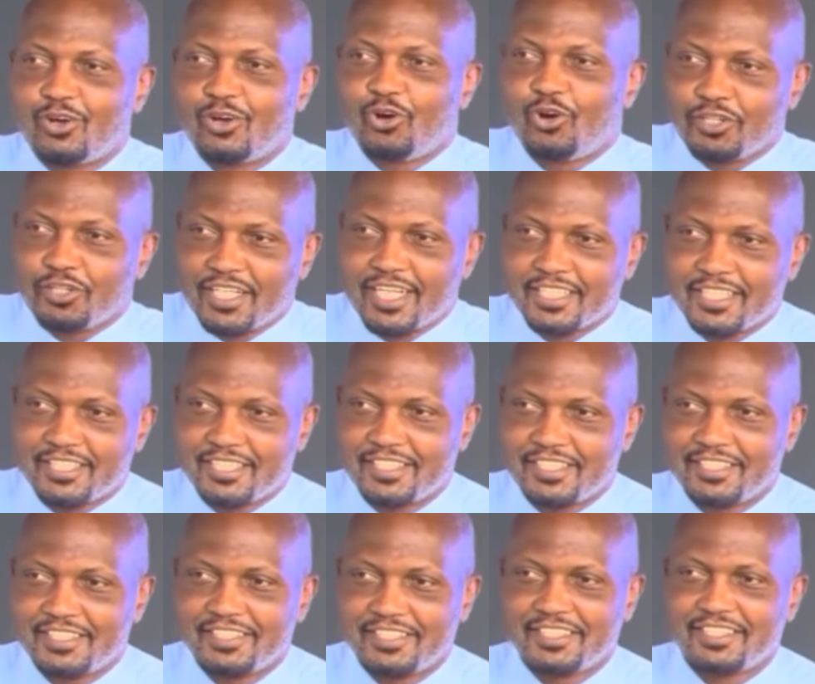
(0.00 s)
Ordered.
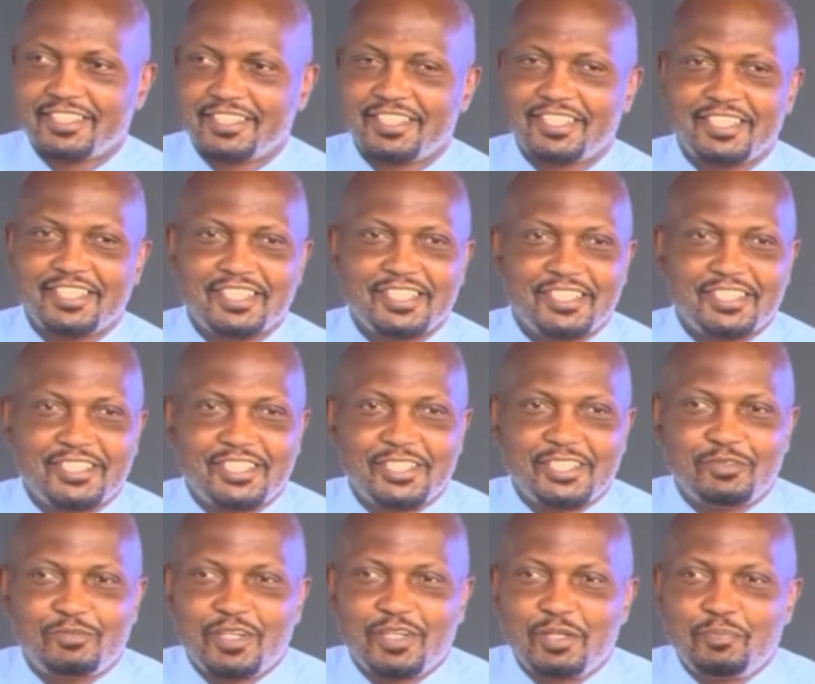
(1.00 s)
She
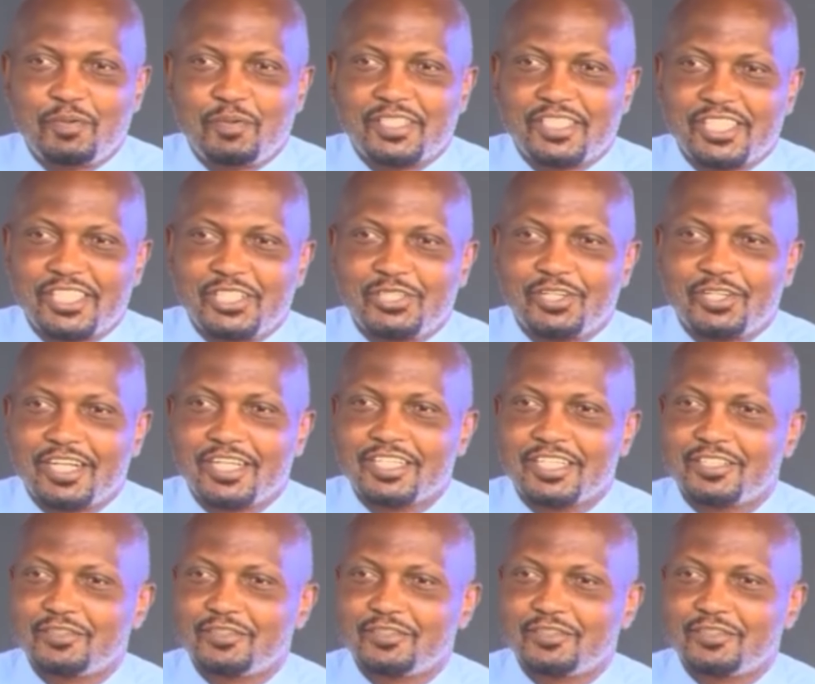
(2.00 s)
is very particular.